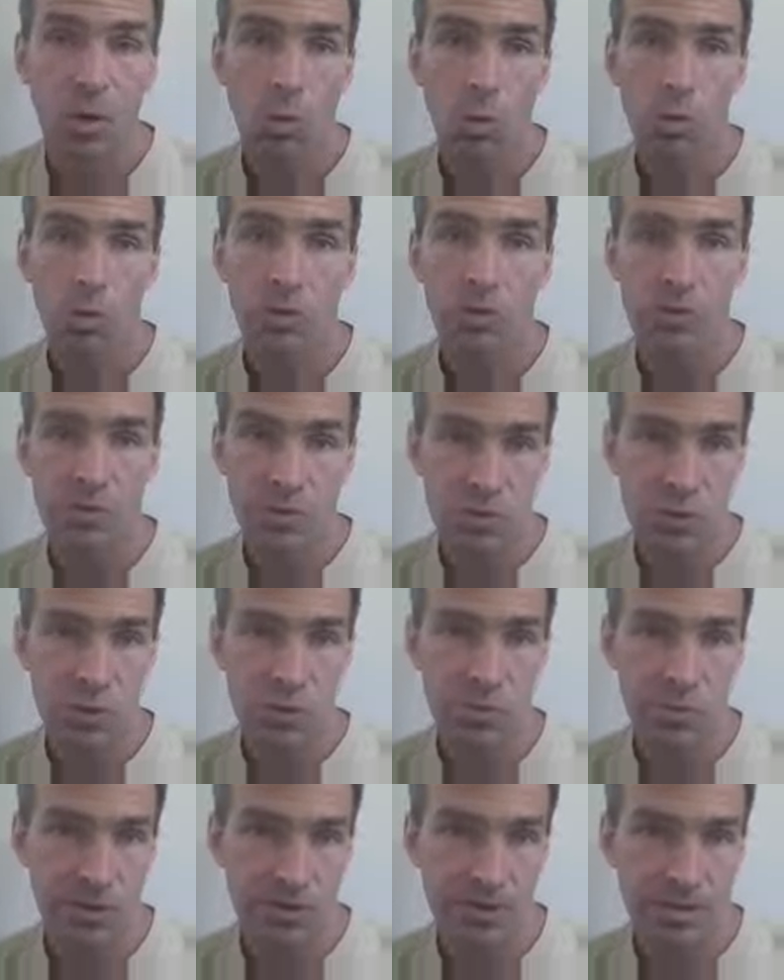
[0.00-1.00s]
where there's
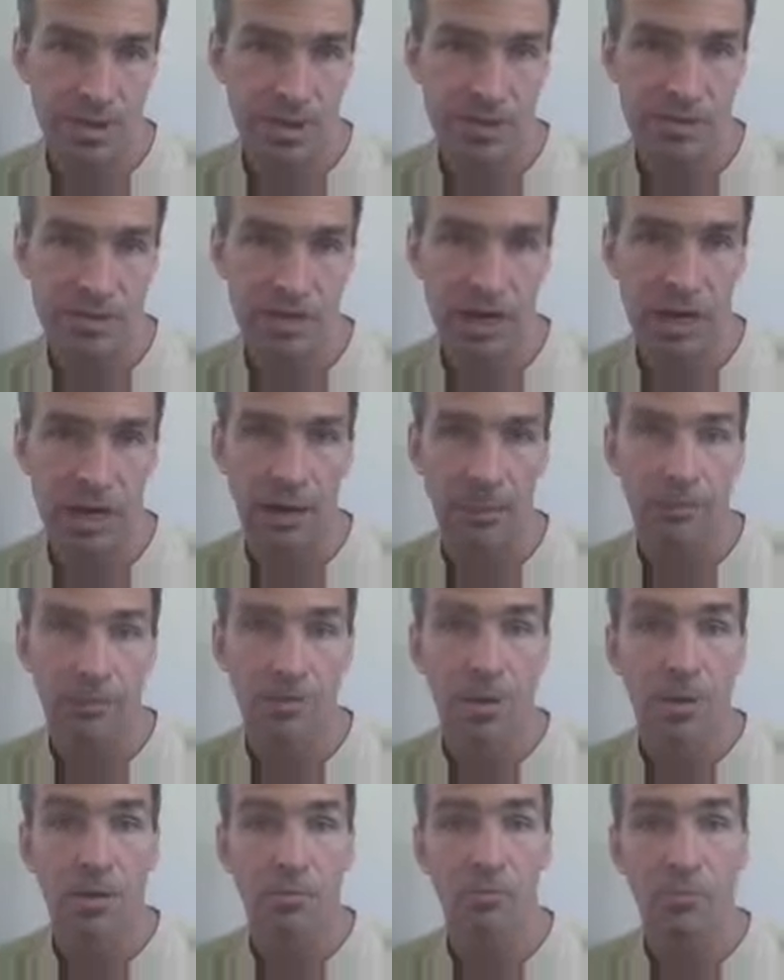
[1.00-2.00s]
numerous
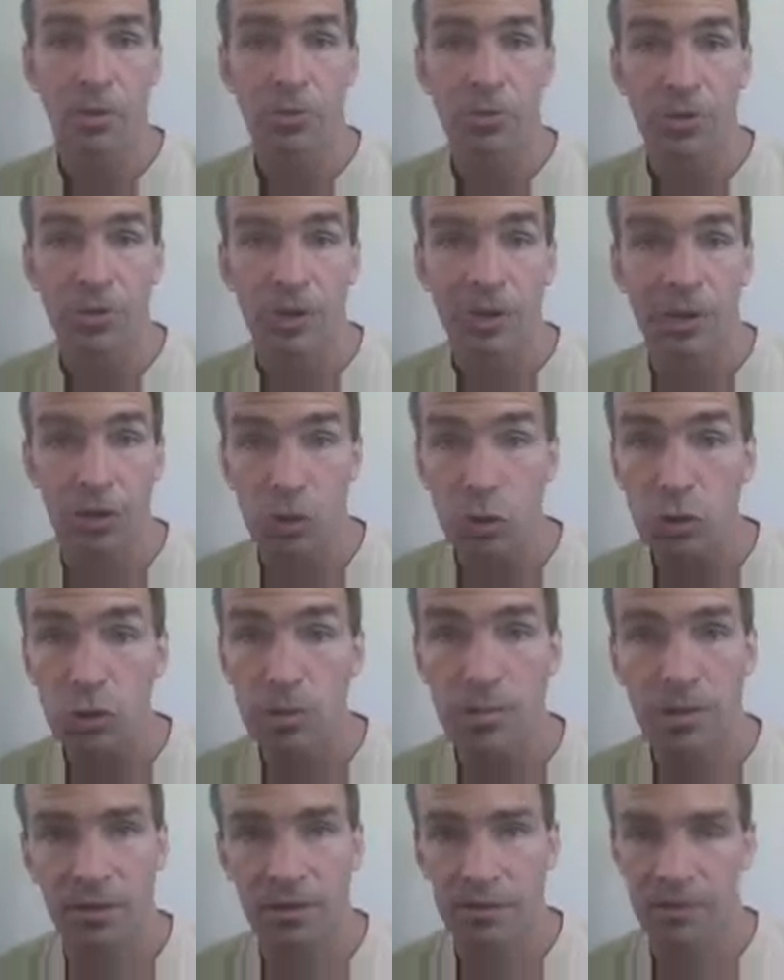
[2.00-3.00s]
enzymes both in the
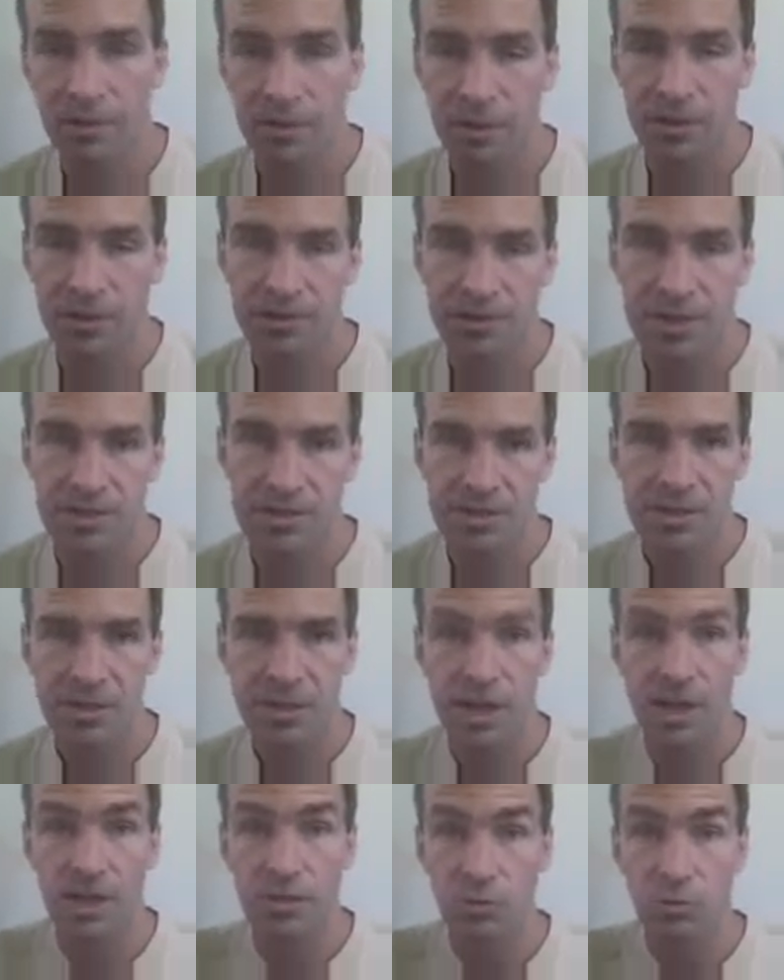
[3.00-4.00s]
lumen of the small intestine
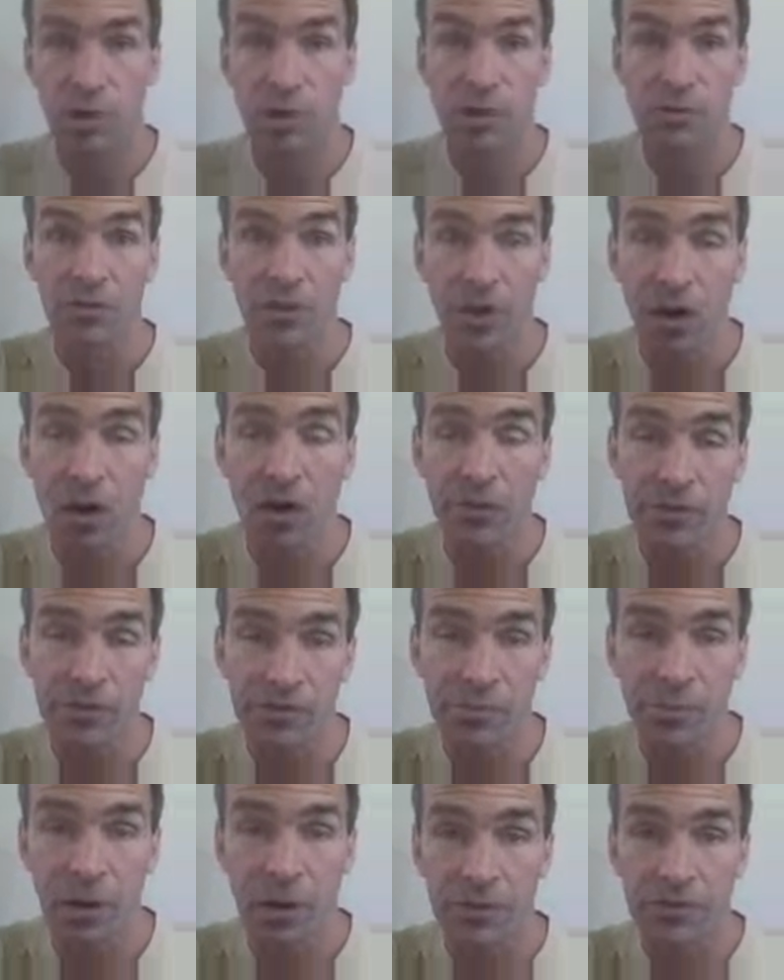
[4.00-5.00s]
as well as on the
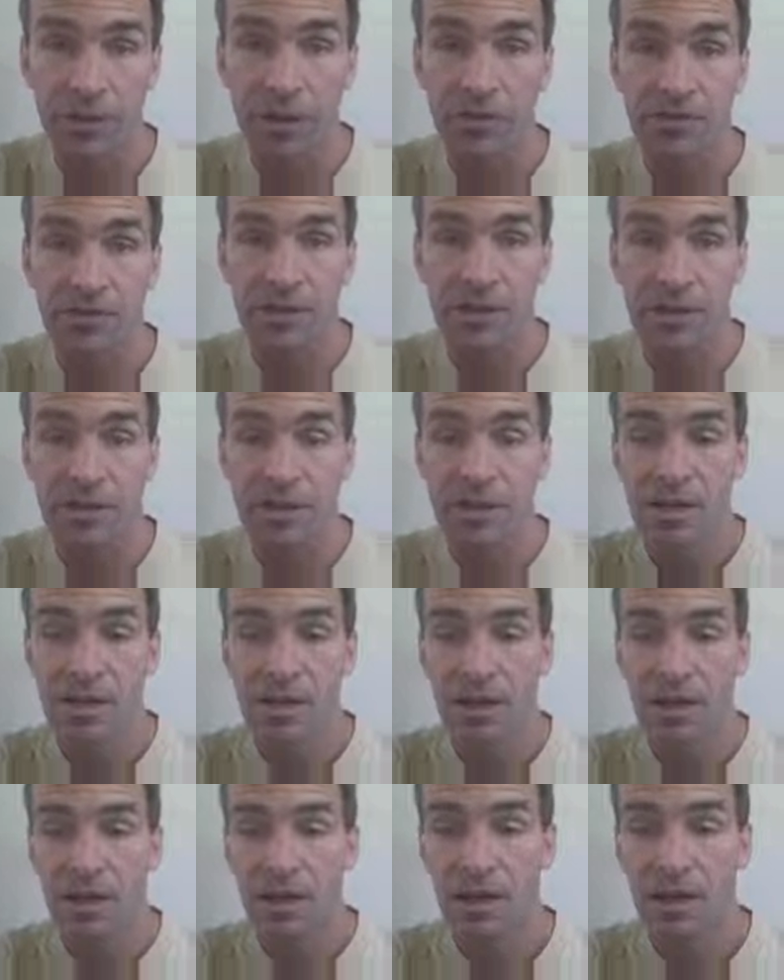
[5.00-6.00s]
small intestine,
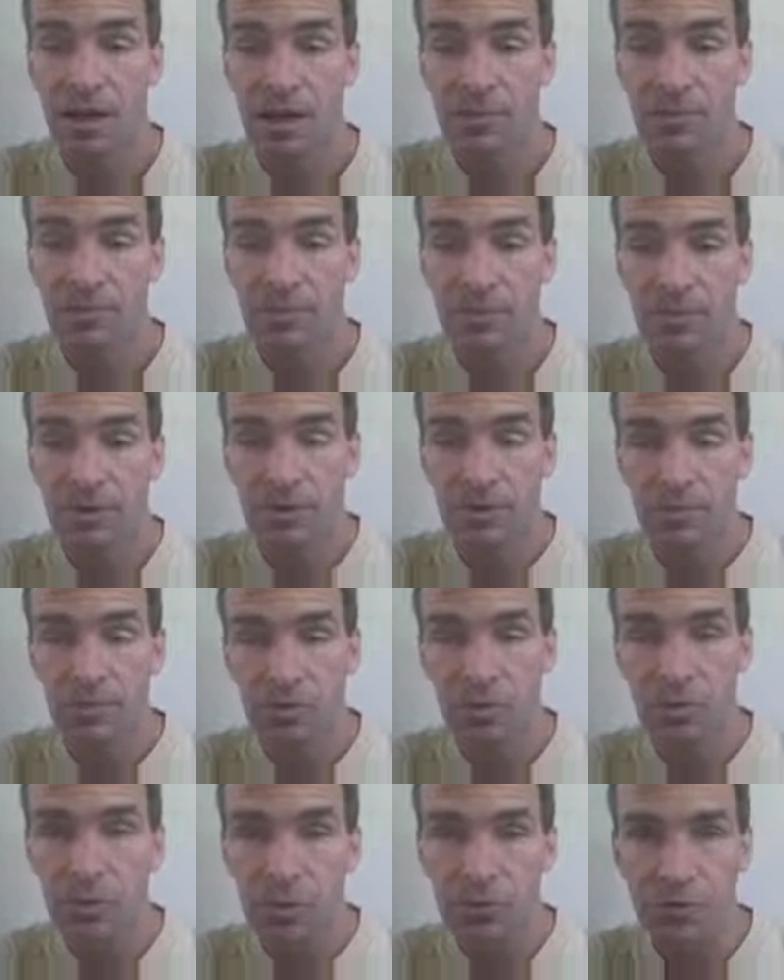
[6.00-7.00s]
the
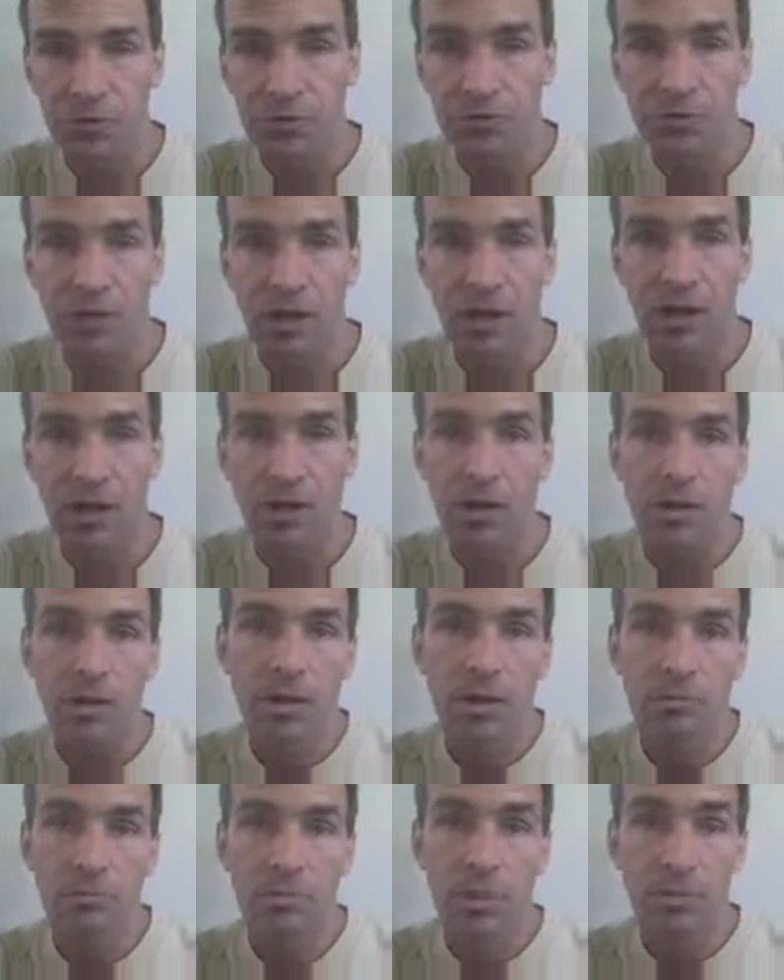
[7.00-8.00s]
mucosal cell
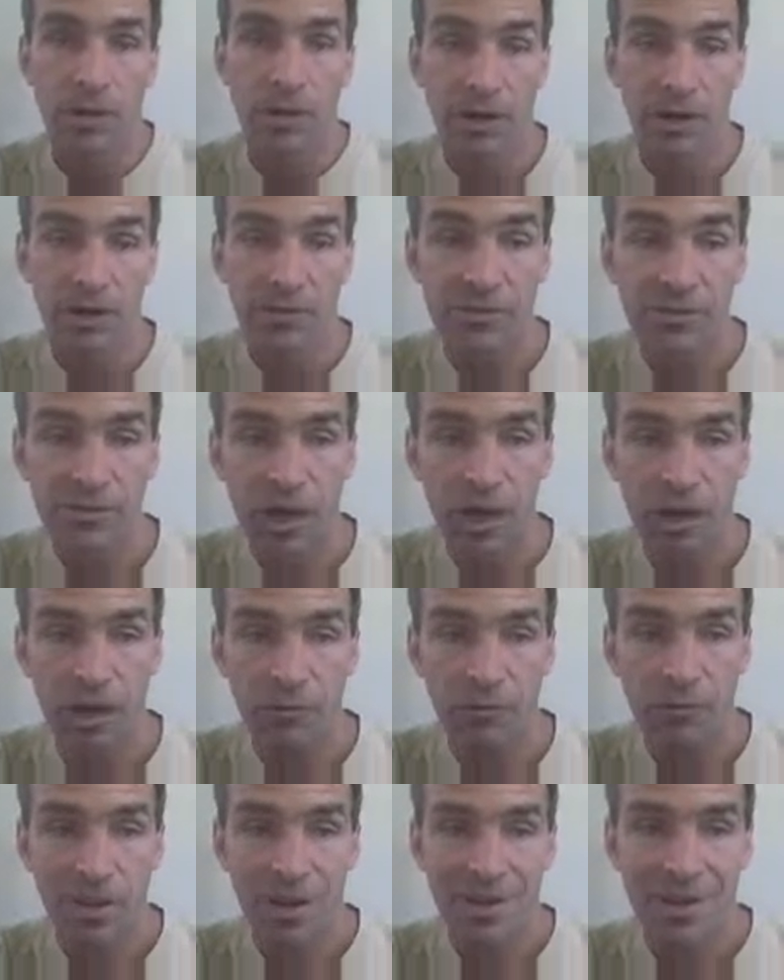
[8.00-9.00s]
membrane
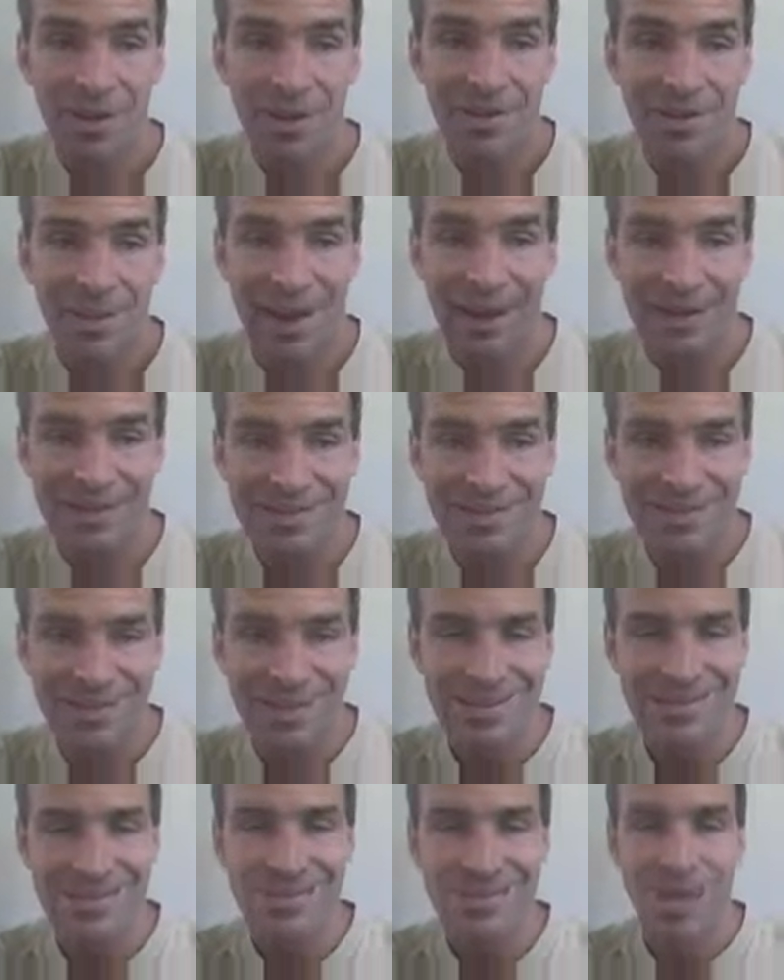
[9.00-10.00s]
itself, that act as
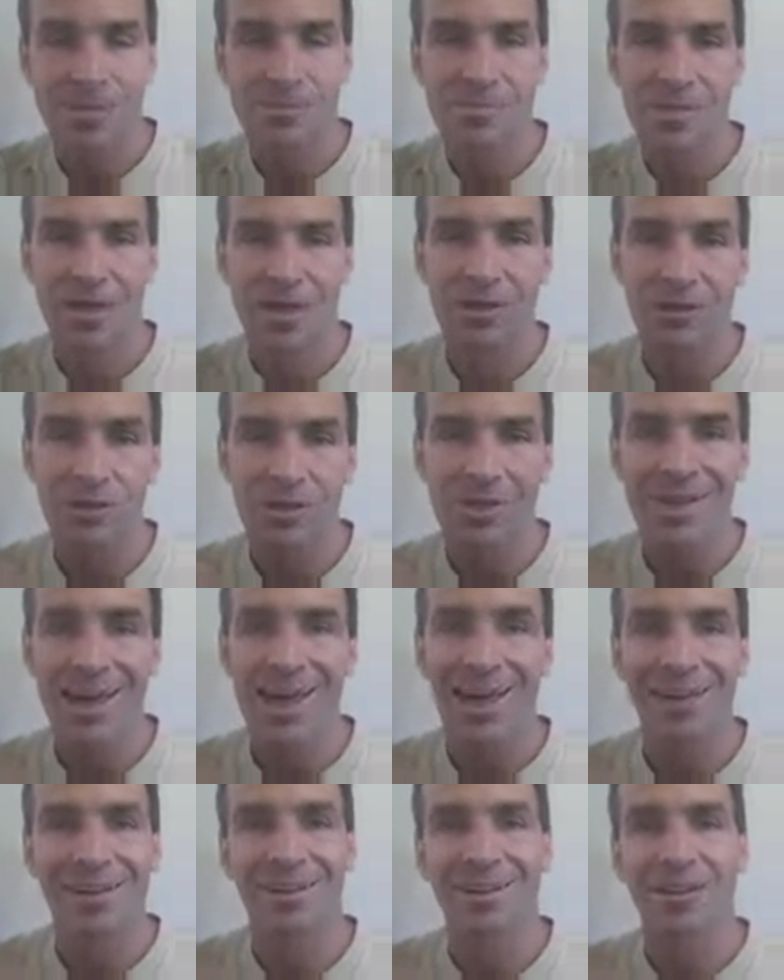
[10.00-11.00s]
enzymes that'll
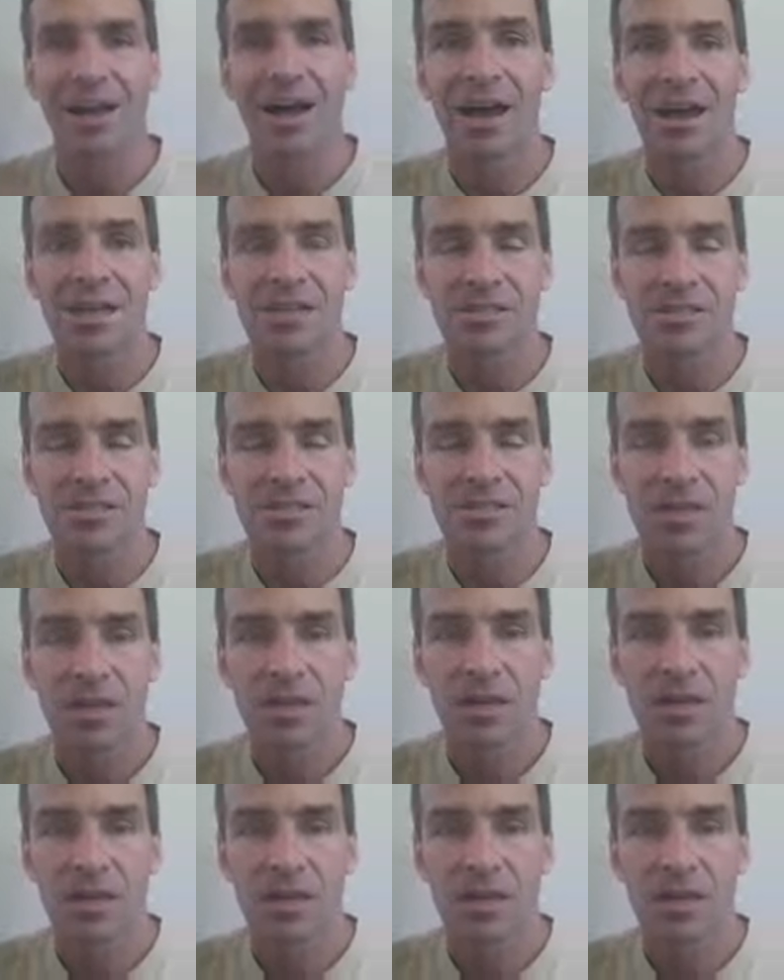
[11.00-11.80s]
catalyze